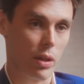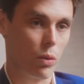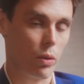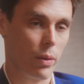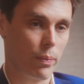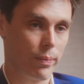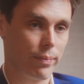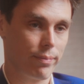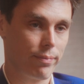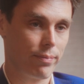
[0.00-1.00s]
to him.
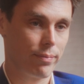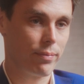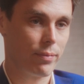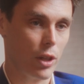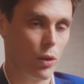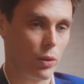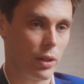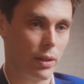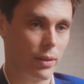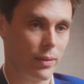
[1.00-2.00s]
He knows that.